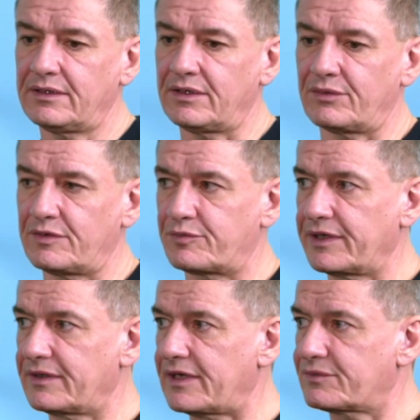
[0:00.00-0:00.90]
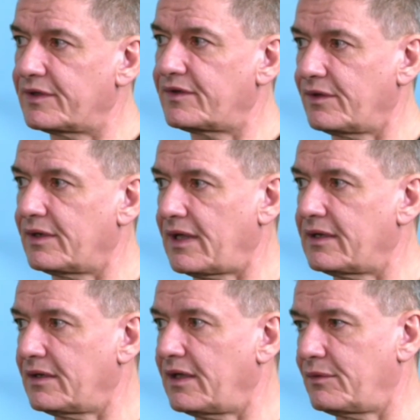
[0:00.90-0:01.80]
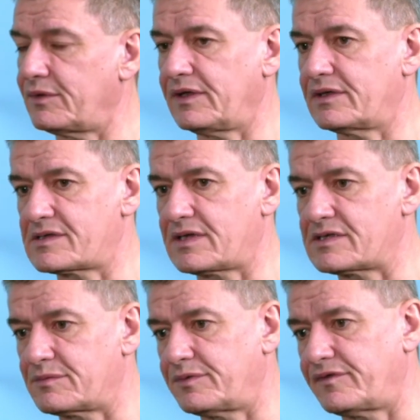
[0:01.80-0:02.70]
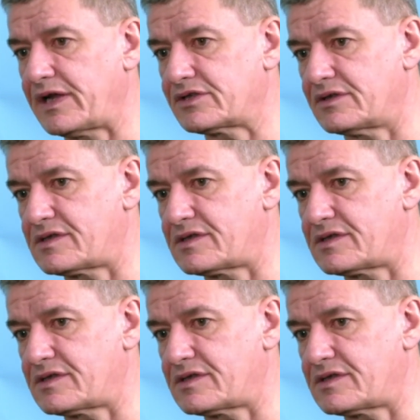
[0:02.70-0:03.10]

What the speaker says: you know, you bring that with you. And I would think as a professional,